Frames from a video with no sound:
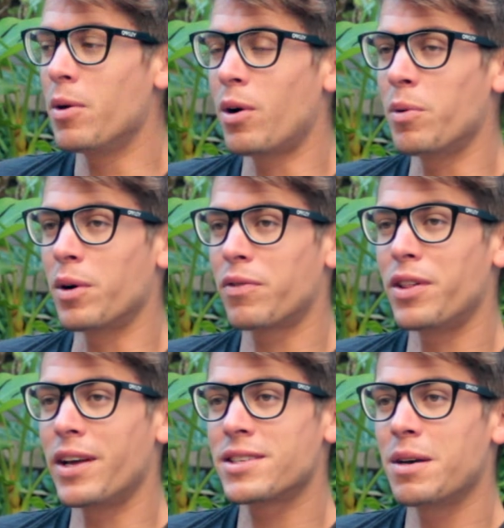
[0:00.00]
own artwork for
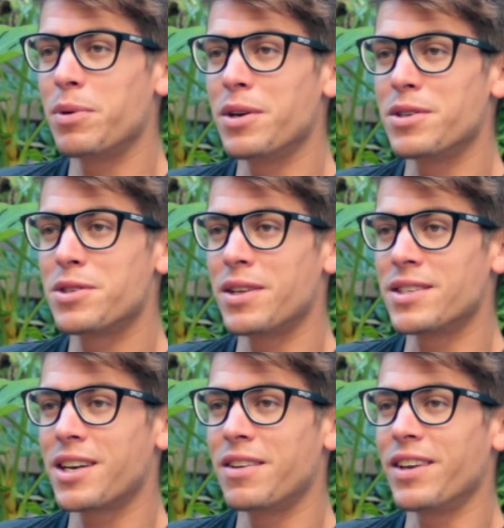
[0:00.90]
the last couple years, so
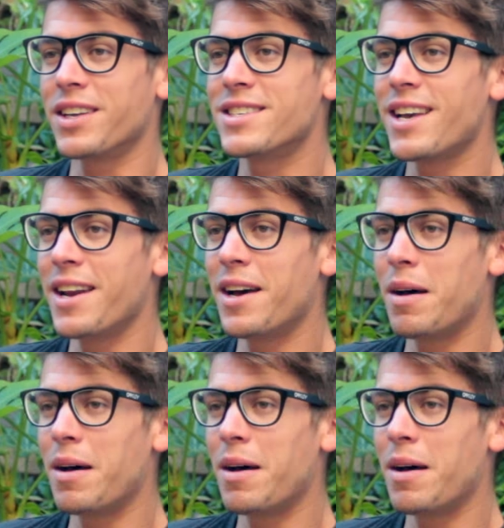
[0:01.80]
that's kind of like a side